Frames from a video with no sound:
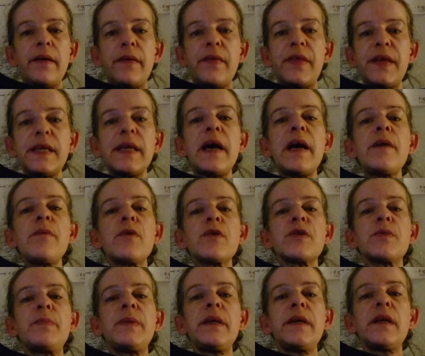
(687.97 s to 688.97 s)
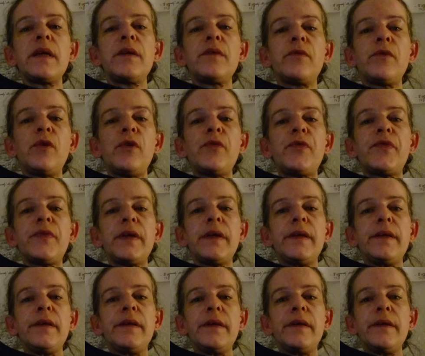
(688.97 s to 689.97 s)
that I was being involved
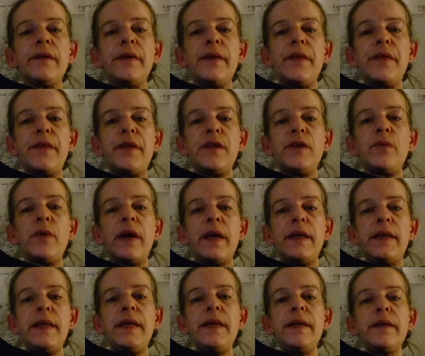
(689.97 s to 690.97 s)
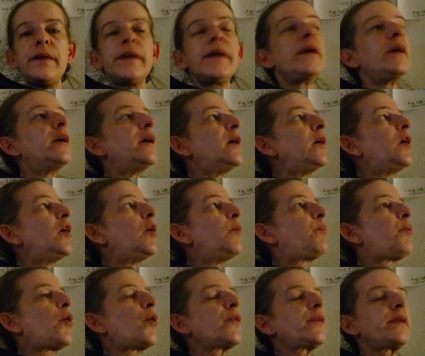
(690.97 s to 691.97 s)
in the UAE,
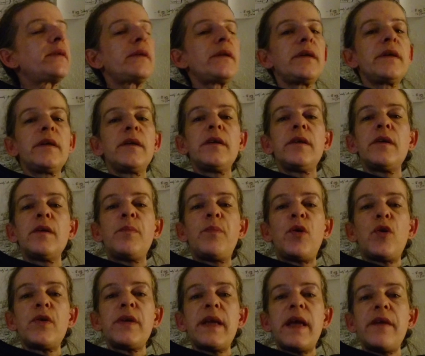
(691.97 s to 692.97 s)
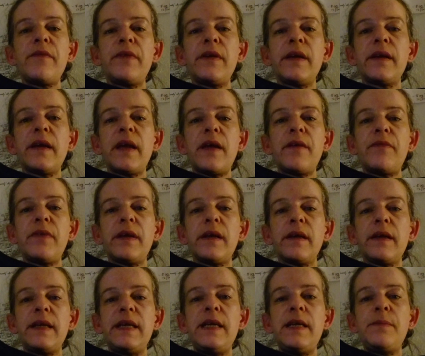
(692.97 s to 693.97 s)
upon
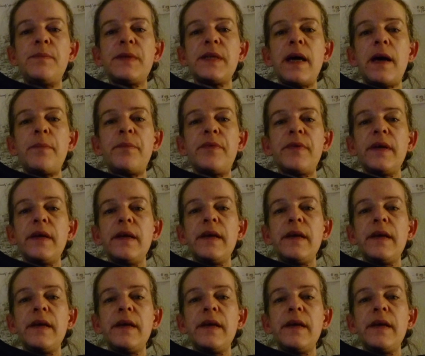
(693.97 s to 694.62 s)
having heaped up